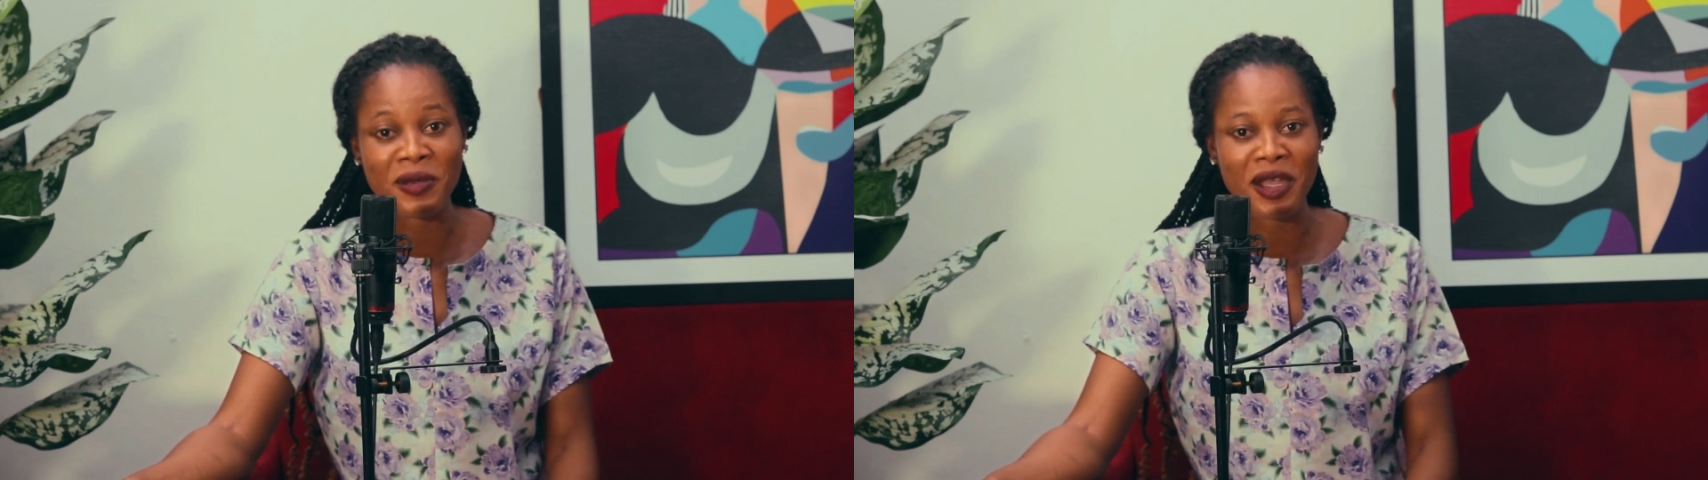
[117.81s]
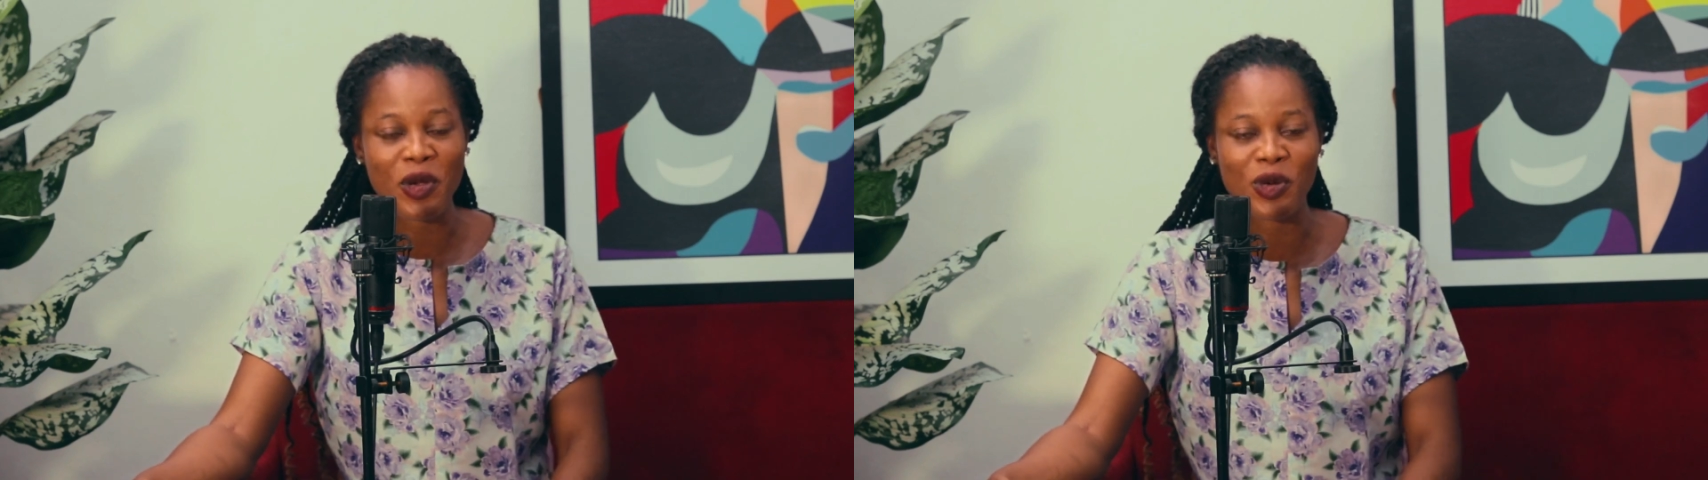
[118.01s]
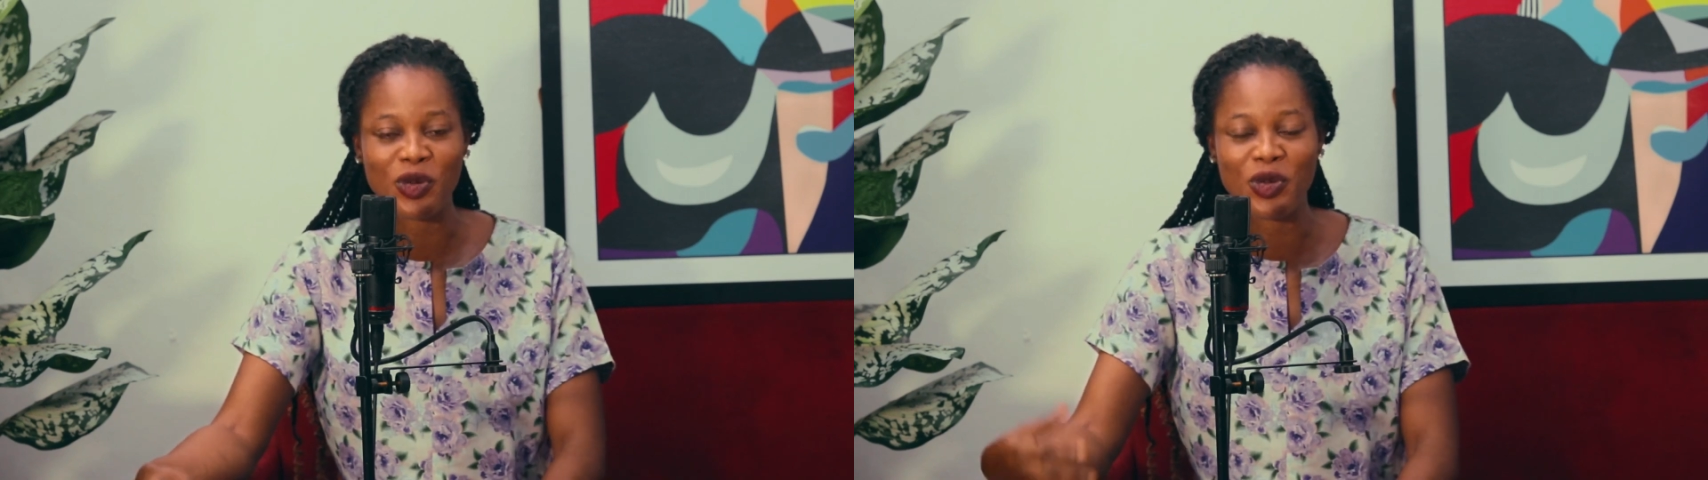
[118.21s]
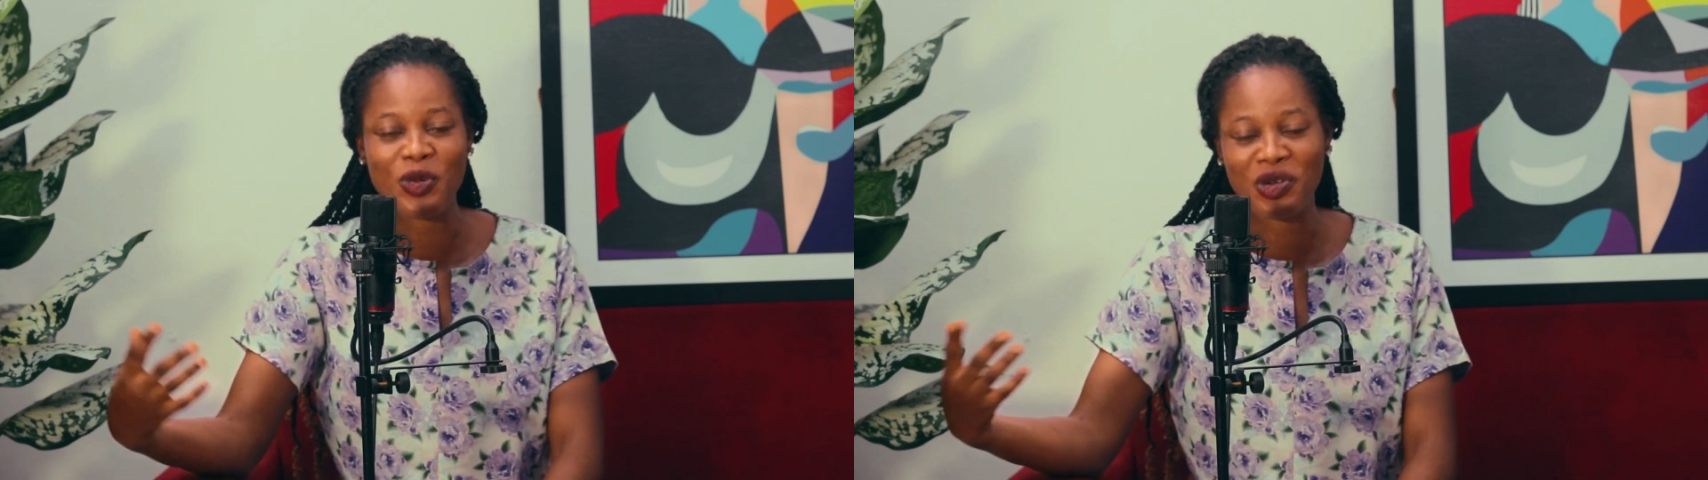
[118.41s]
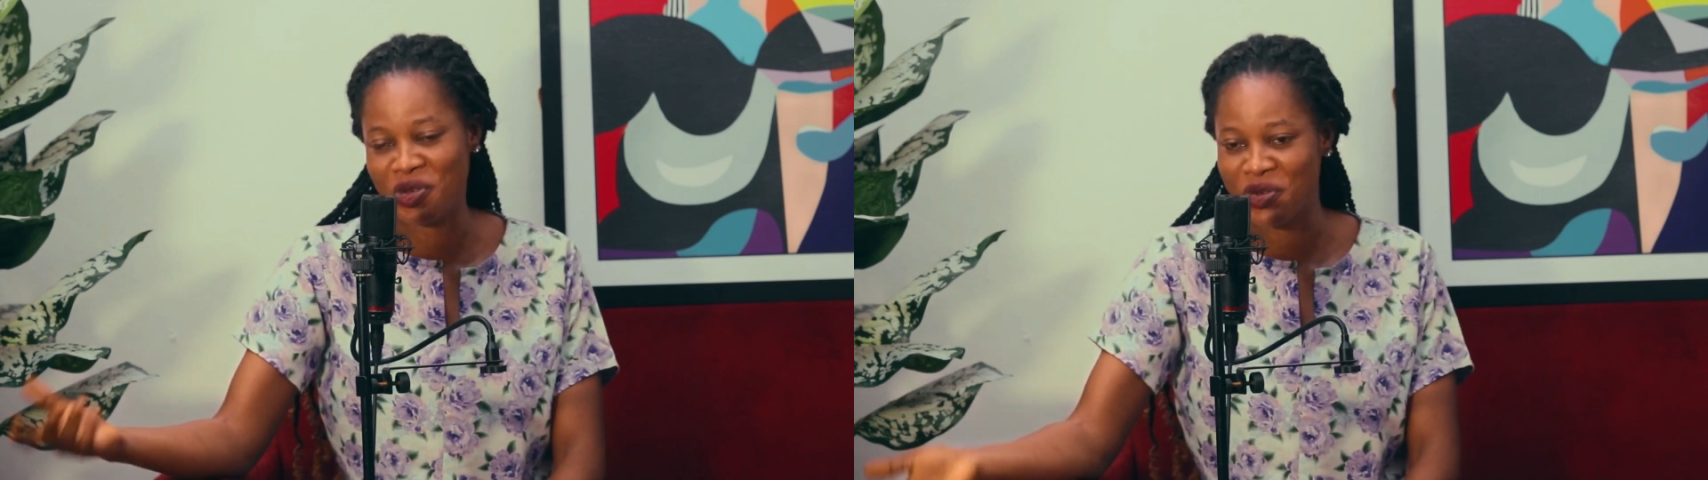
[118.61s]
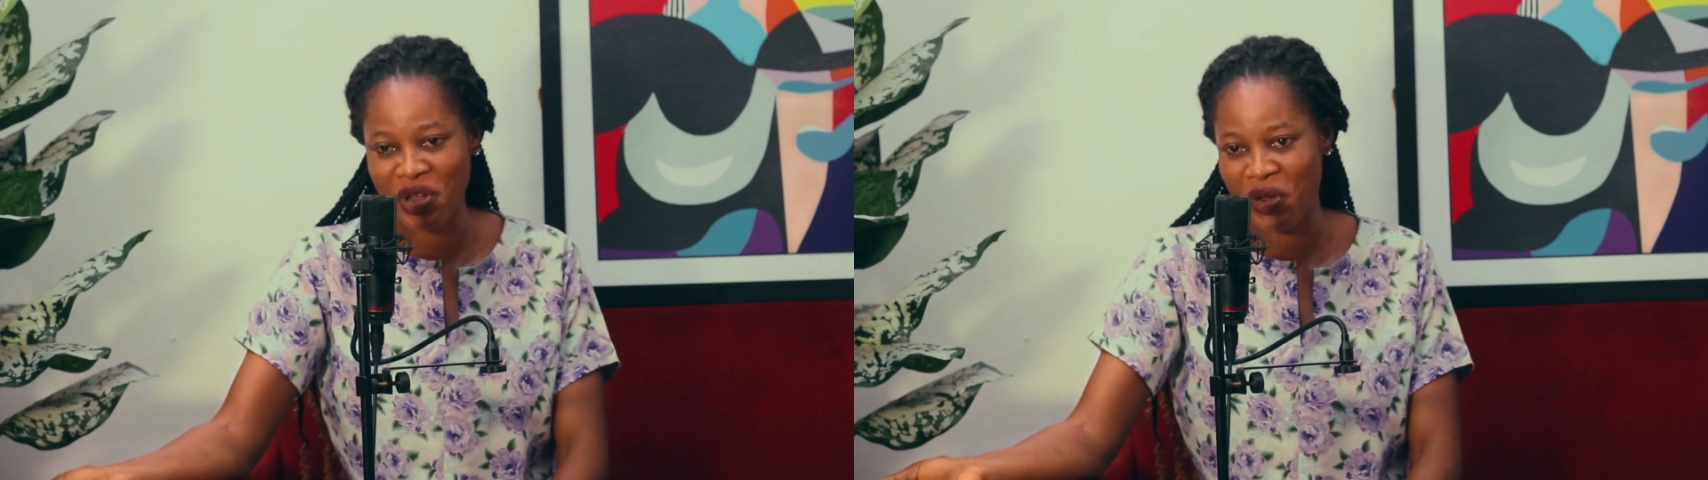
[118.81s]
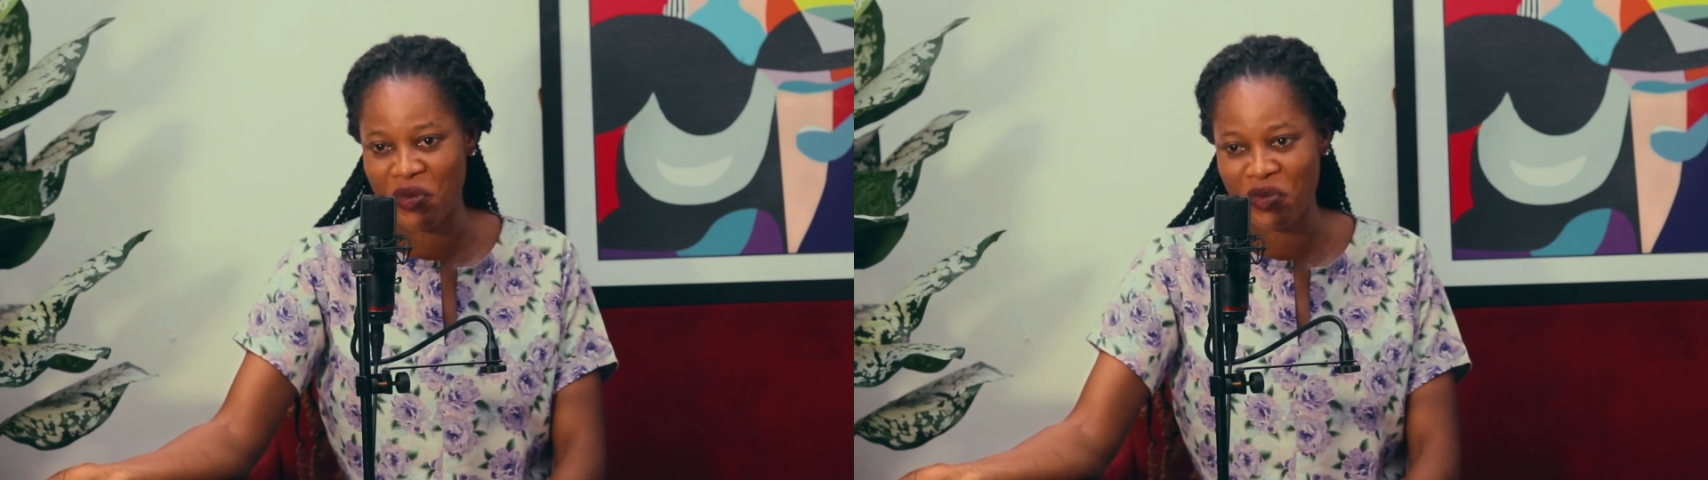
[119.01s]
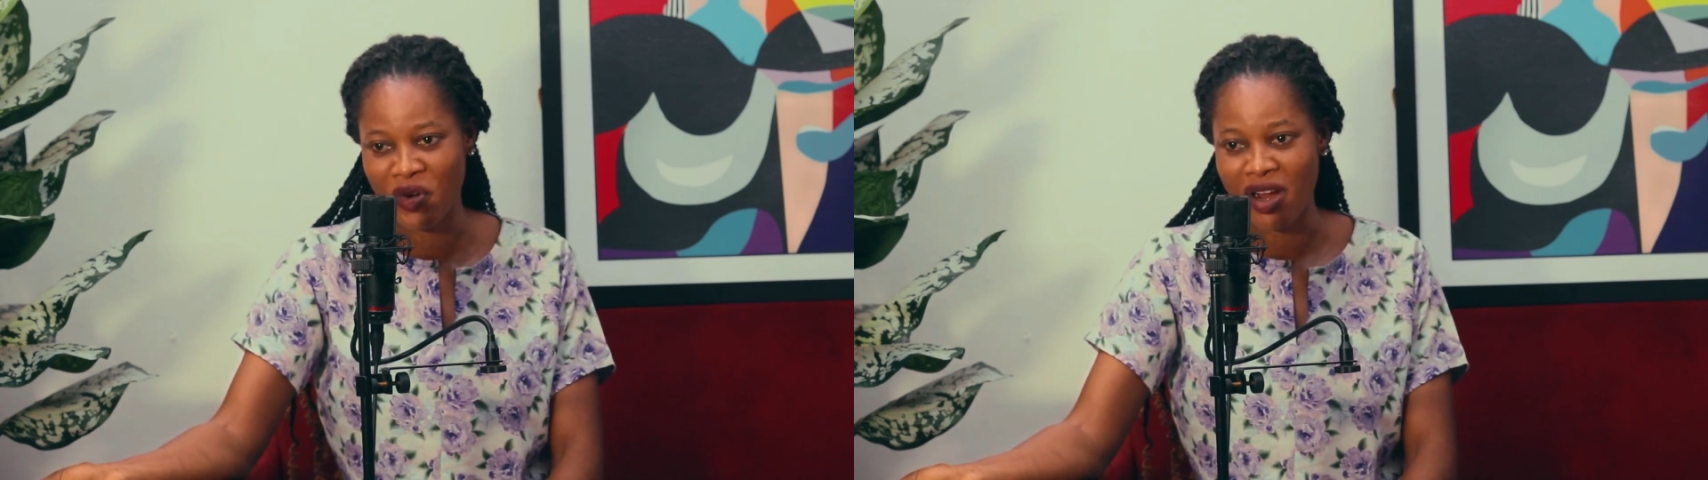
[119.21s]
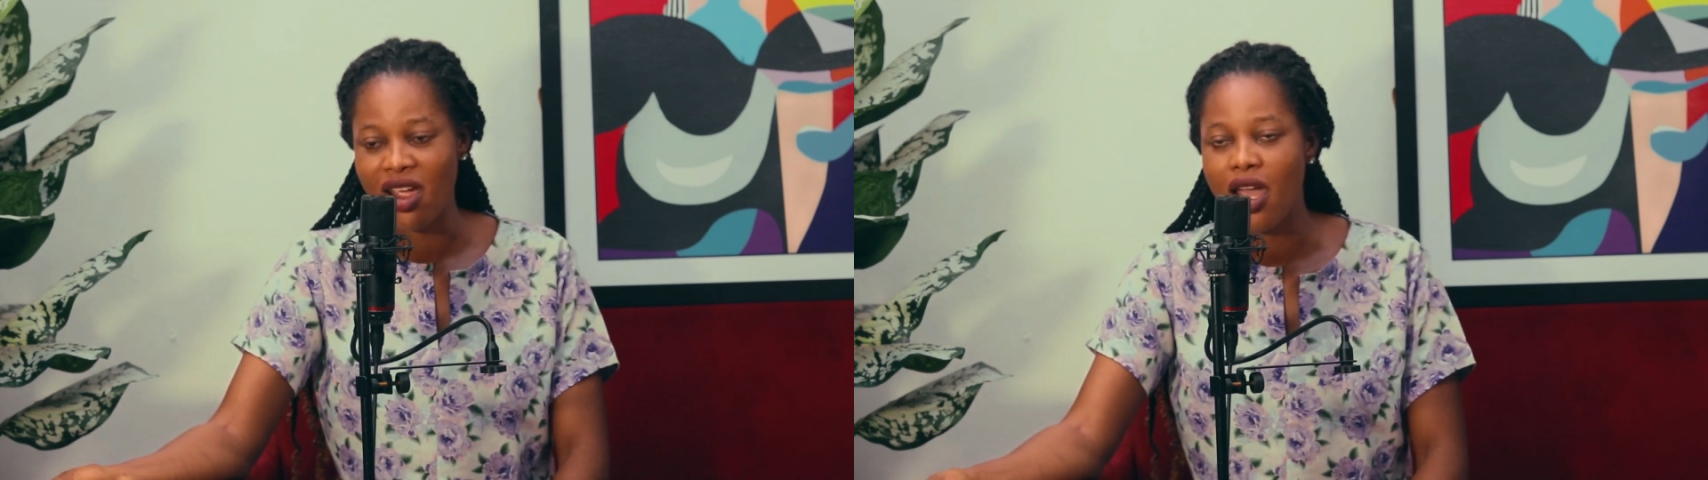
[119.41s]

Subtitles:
me or do whatsoever.